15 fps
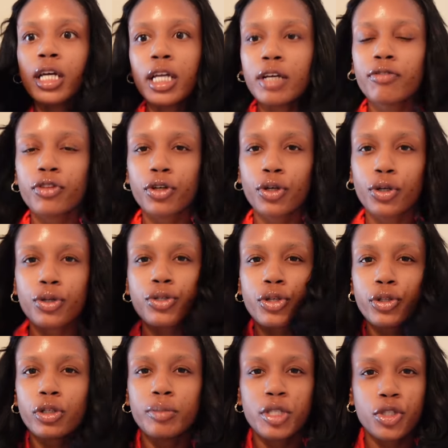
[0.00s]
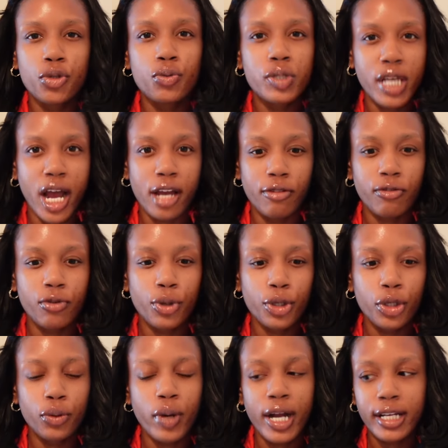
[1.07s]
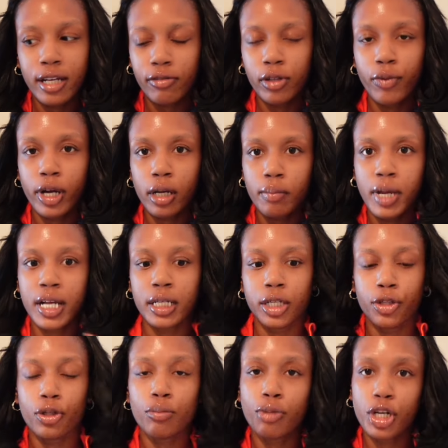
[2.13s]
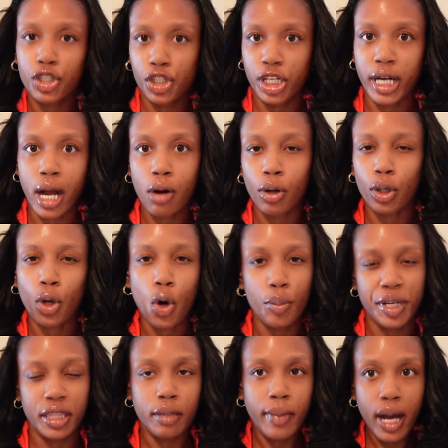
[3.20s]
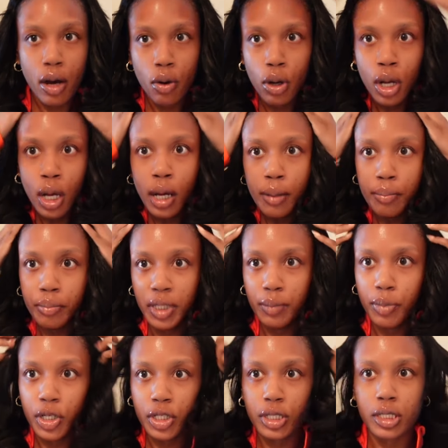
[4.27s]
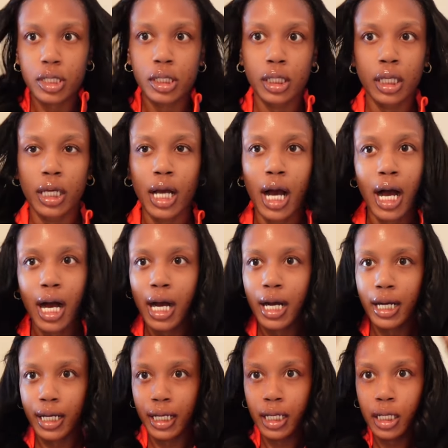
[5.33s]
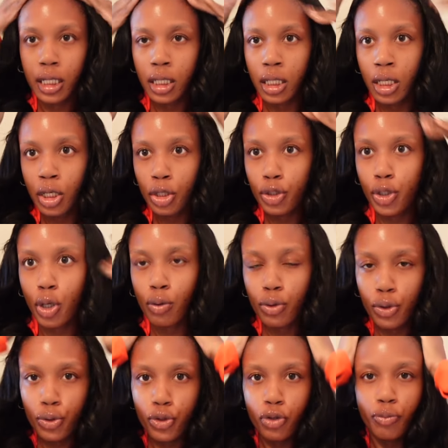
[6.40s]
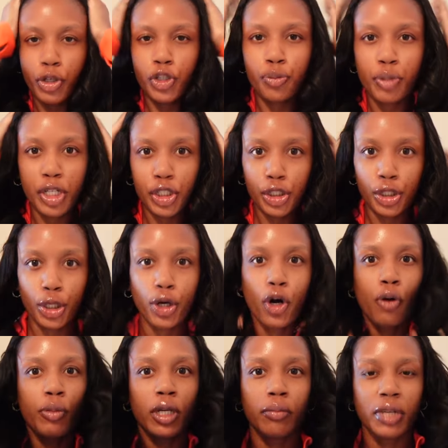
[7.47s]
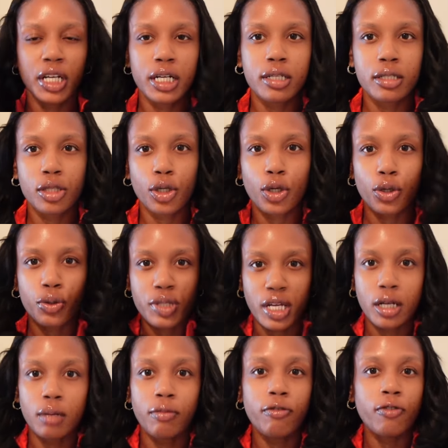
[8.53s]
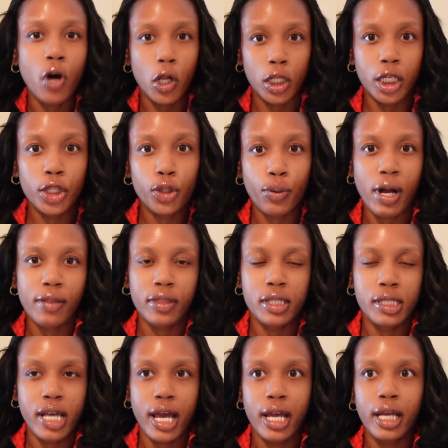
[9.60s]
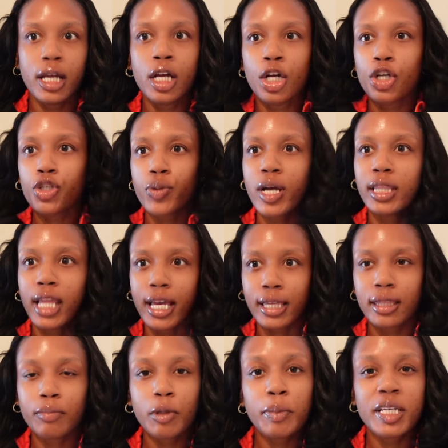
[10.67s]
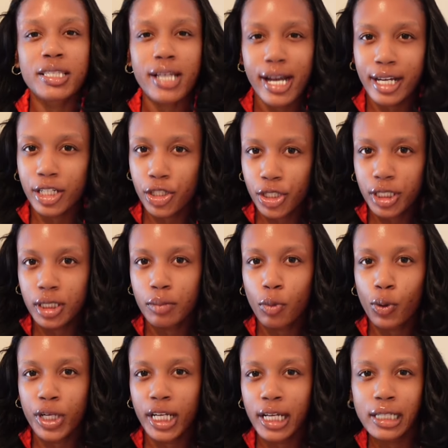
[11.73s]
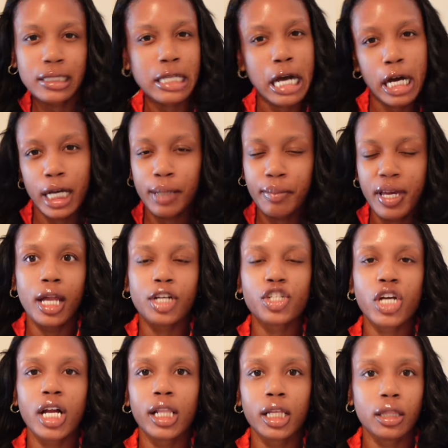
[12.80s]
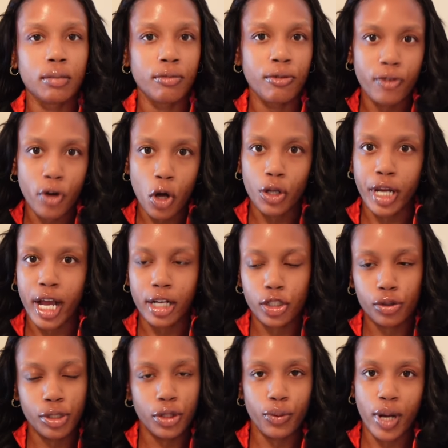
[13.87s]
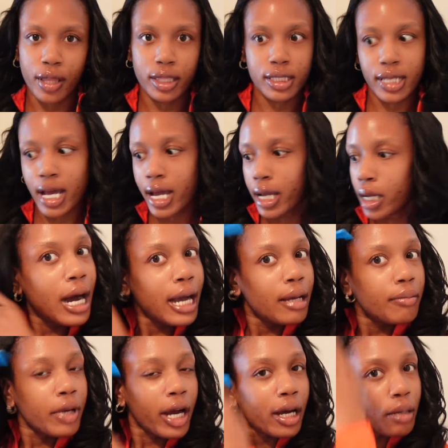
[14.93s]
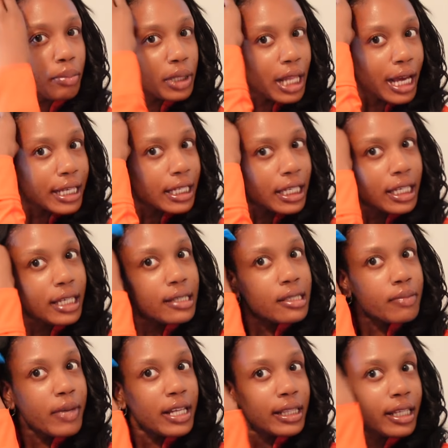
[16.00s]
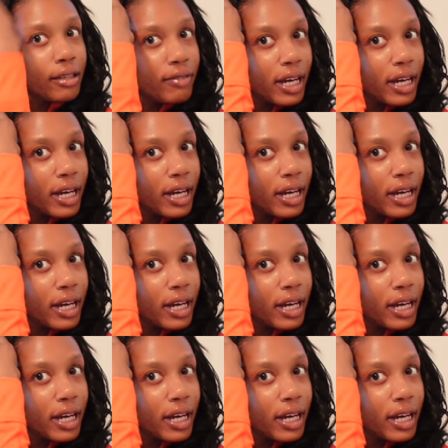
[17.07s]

If the curls are a little bit too tight for you, I definitely recommend either brushing it out or combing them out. Me personally, I don't do too much brushing or combing because the curls end up falling throughout the day. So I like them a bit tight during the morning time, and I just kind of let them fall naturally throughout the day. I am not applying heat to my leave